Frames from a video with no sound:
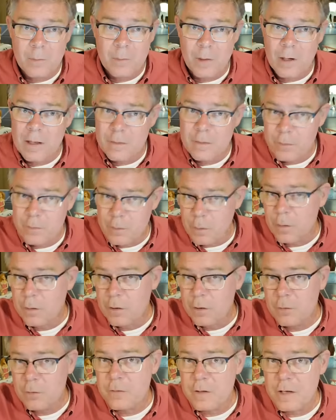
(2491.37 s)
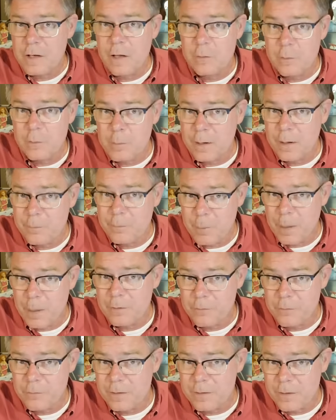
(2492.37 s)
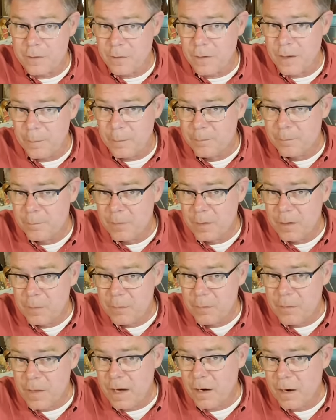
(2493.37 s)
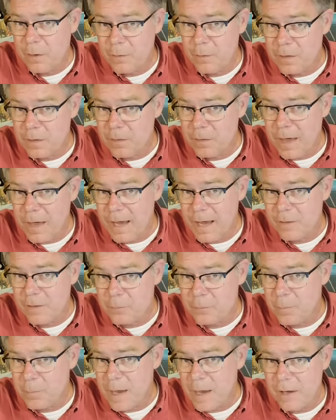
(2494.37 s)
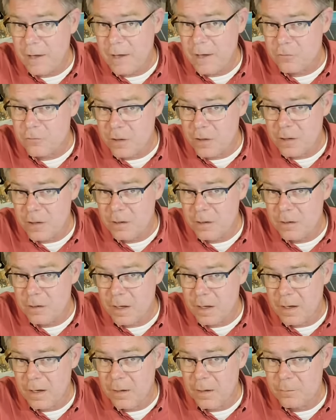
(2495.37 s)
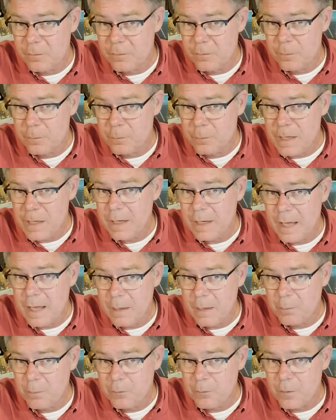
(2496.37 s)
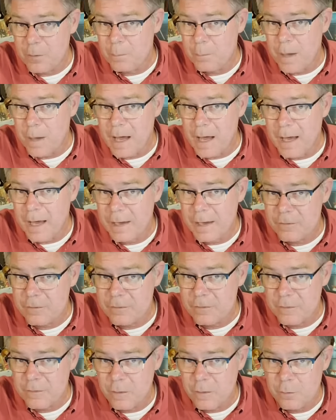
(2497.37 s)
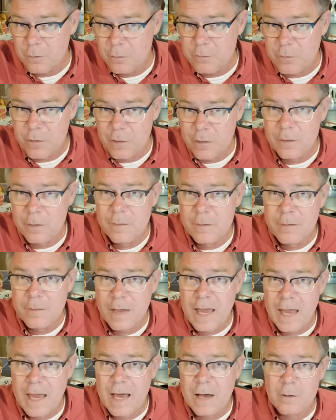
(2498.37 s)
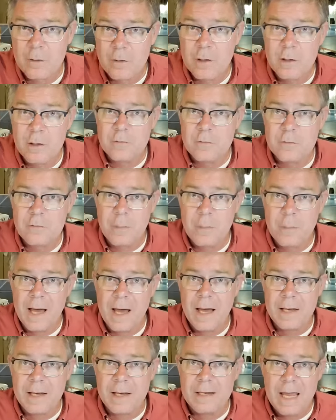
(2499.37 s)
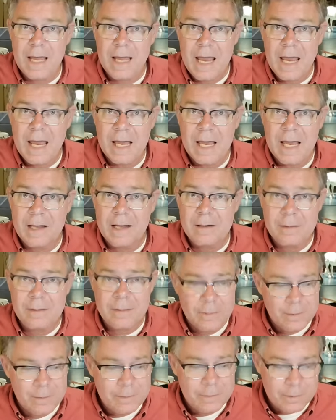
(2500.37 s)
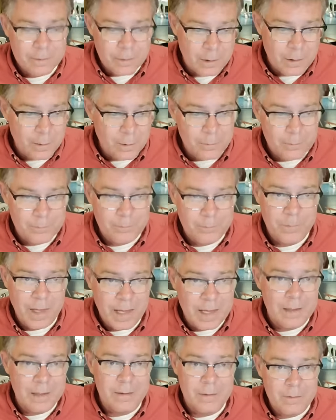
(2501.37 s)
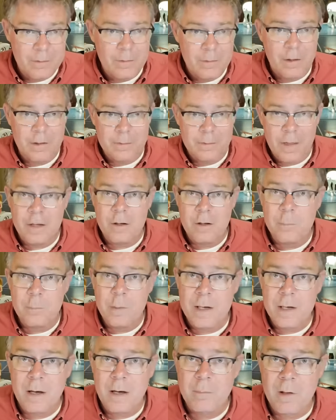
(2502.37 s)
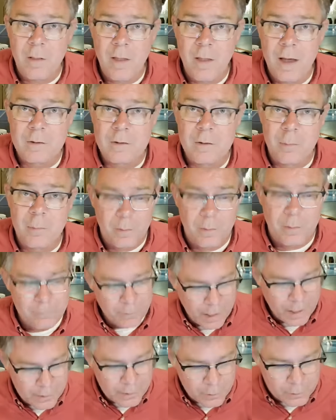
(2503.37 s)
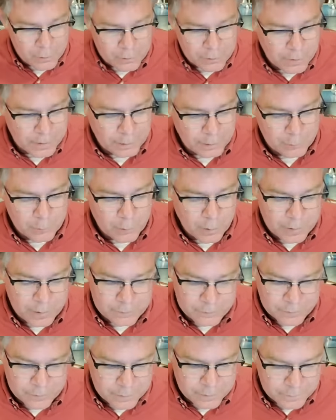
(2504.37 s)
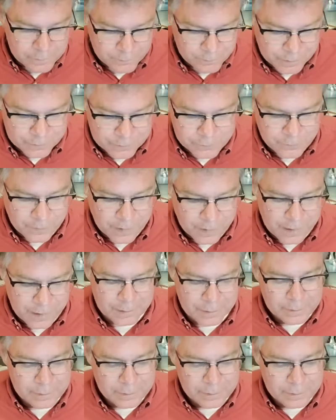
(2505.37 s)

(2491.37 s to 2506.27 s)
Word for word: and here's the other big benefit to them they are the last bastion of being able to buy silver at or near spot and you know hey they, they could become collectible i know you think i'm crazy that's fine